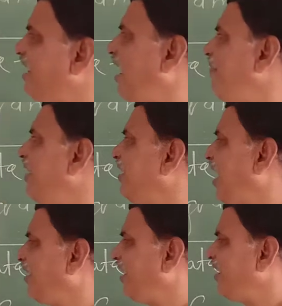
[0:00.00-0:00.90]
having
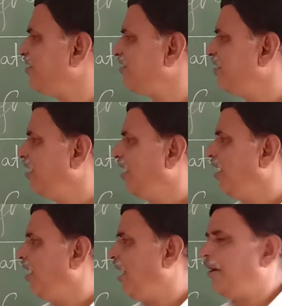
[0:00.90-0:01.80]
data x
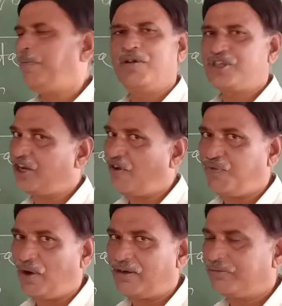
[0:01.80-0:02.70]
and function f1.